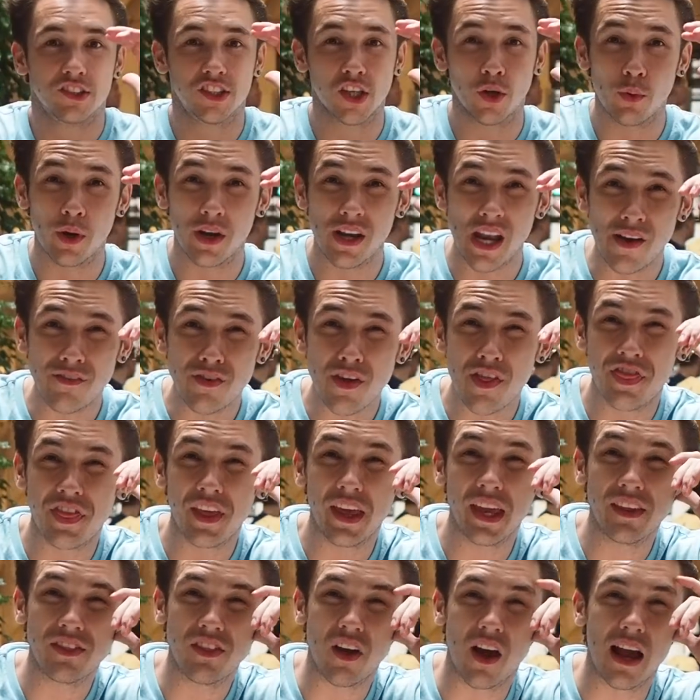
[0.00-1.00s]
So another
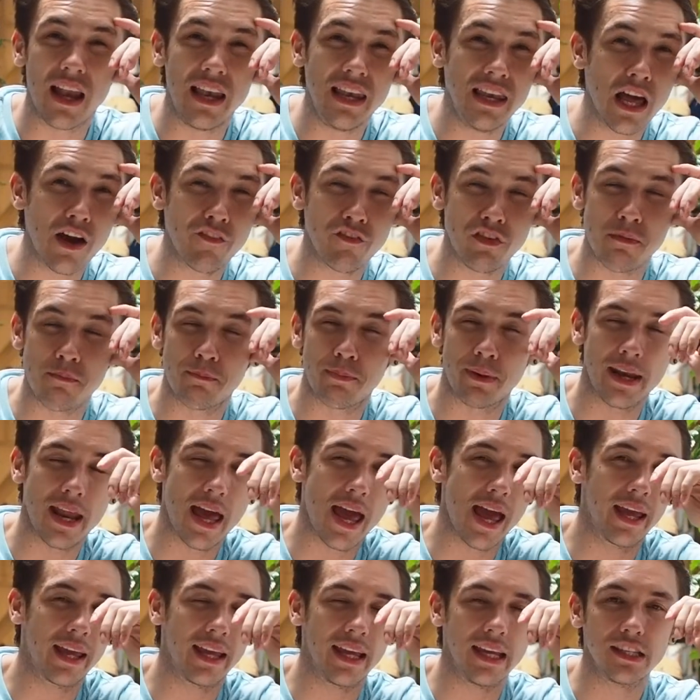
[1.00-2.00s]
thing that I love in
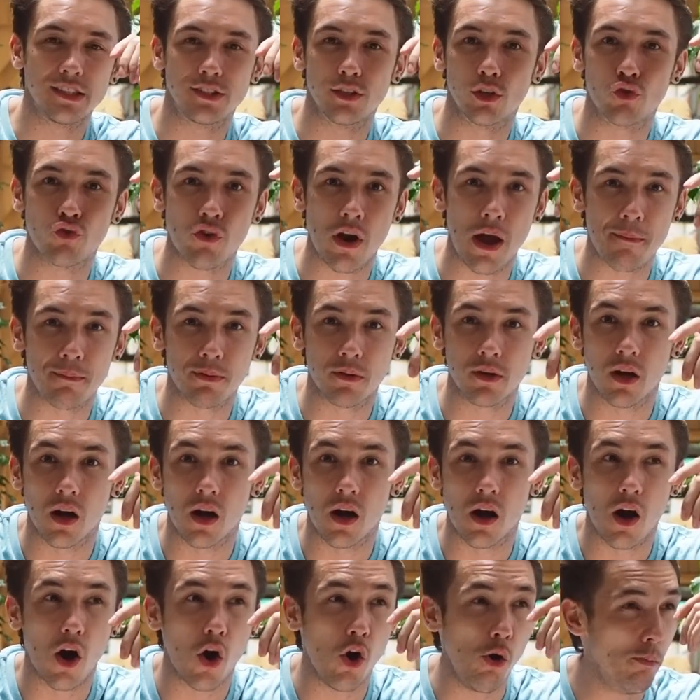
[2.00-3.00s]
Penang is the Grab
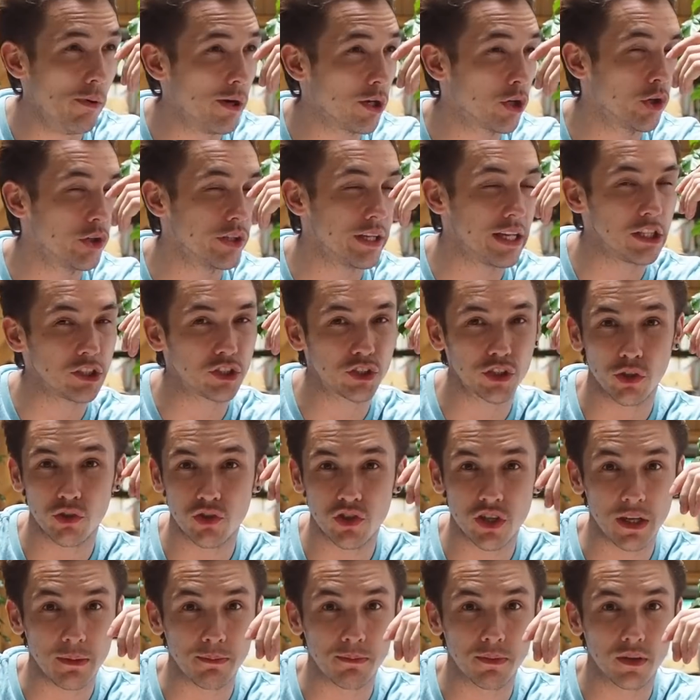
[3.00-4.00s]
car. Oh my God, it's so
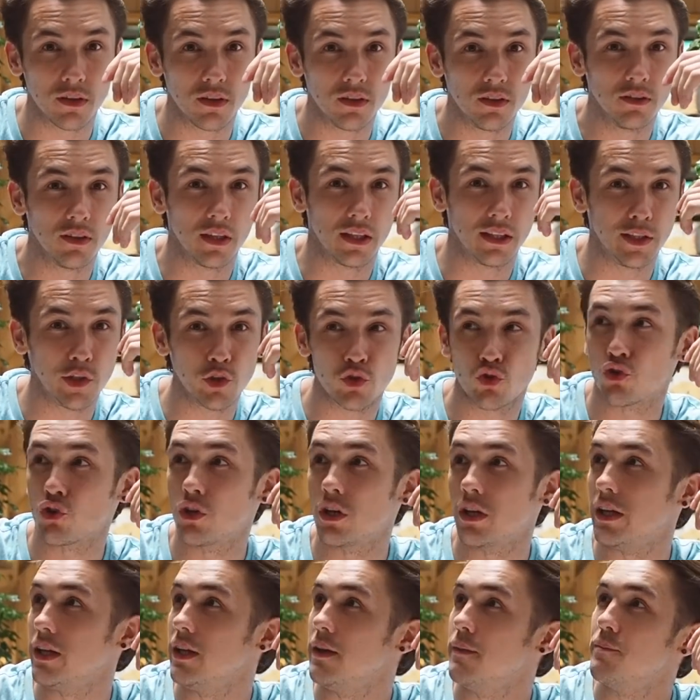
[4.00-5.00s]
cheap. Like
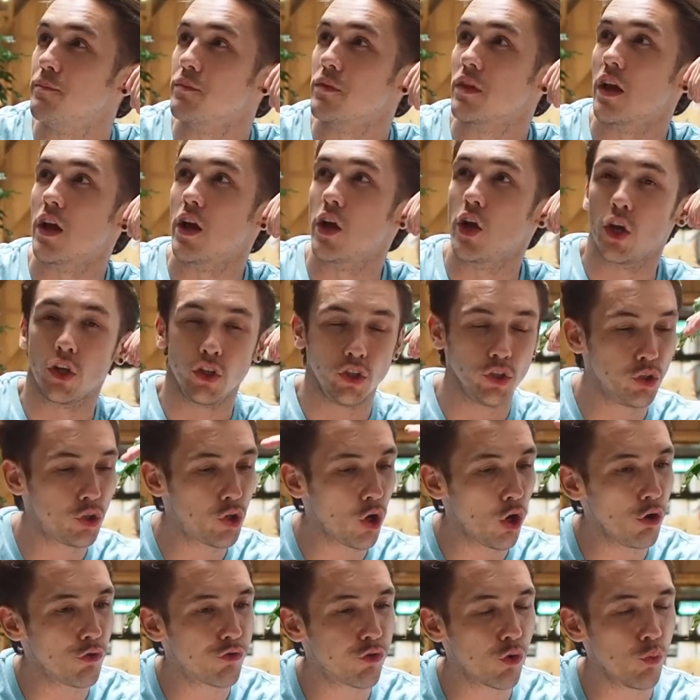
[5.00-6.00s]
literally, you
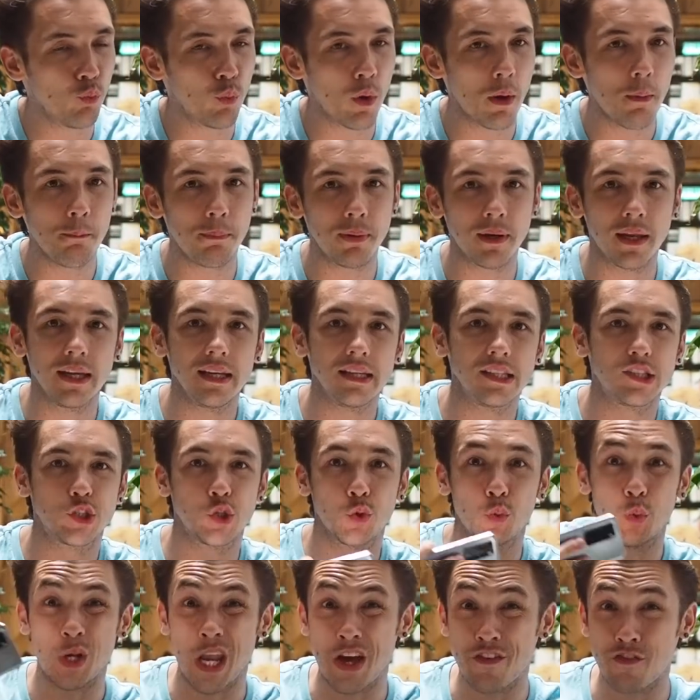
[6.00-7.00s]
go from one place
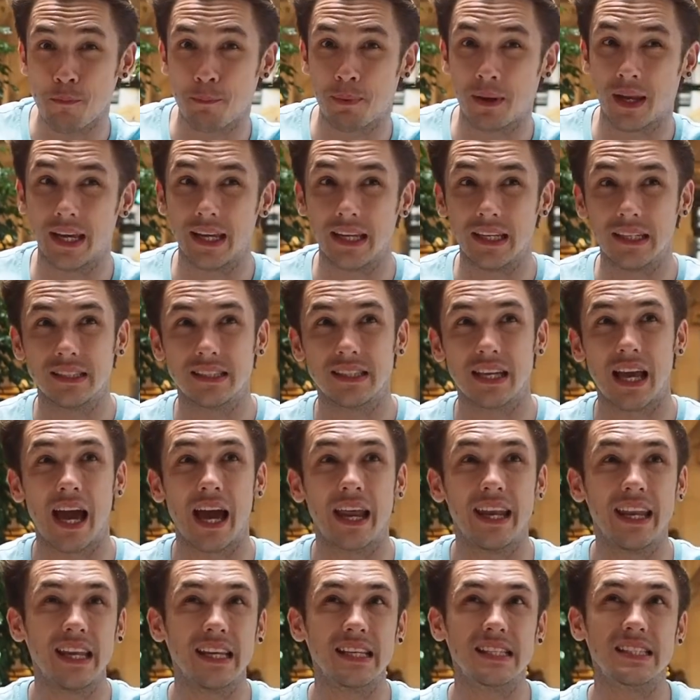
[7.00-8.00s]
to another place
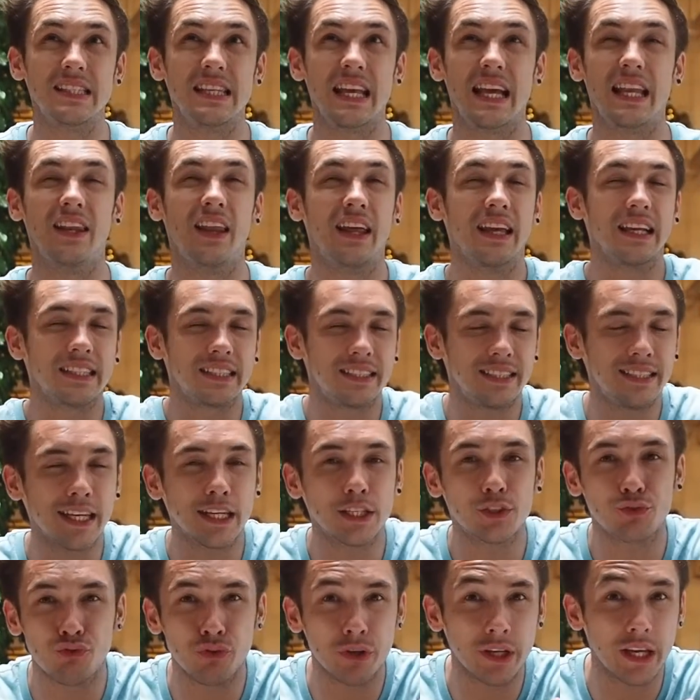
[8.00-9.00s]
and it's like
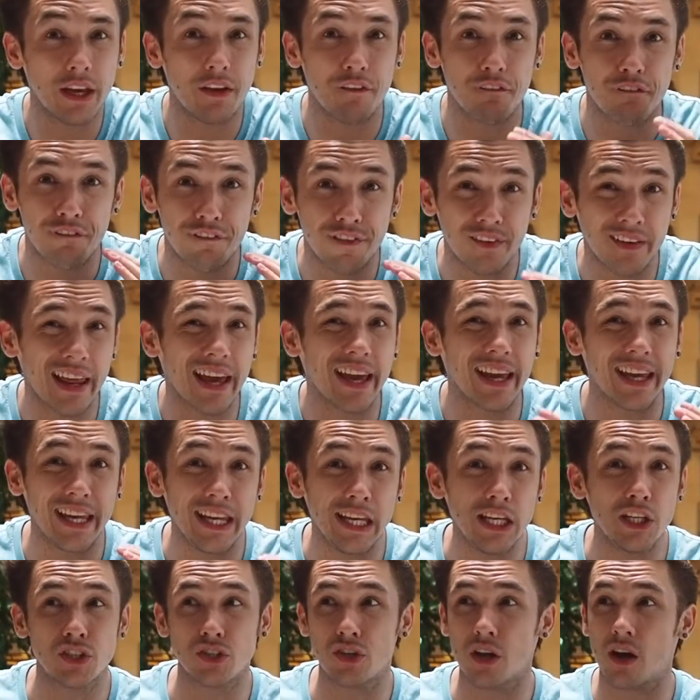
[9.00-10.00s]
six ringgit flat
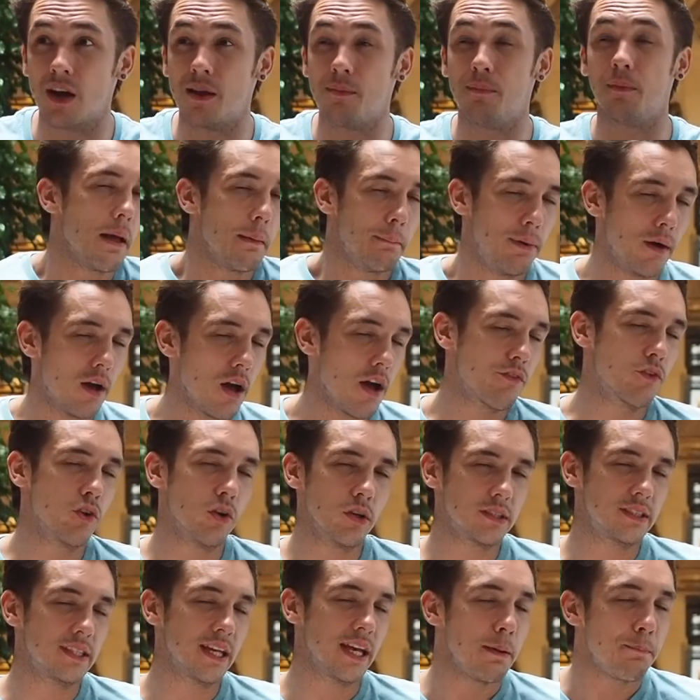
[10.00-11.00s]
each time. But I've got
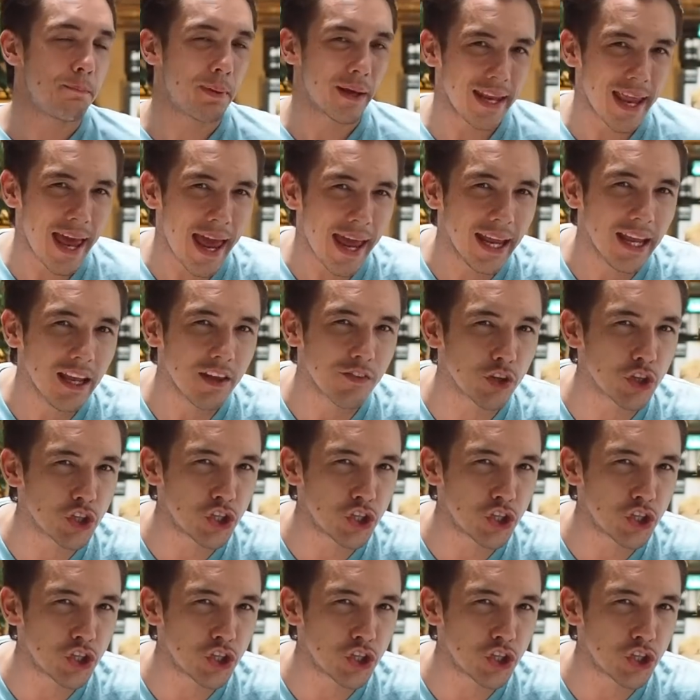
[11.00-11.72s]
to say, Penang, the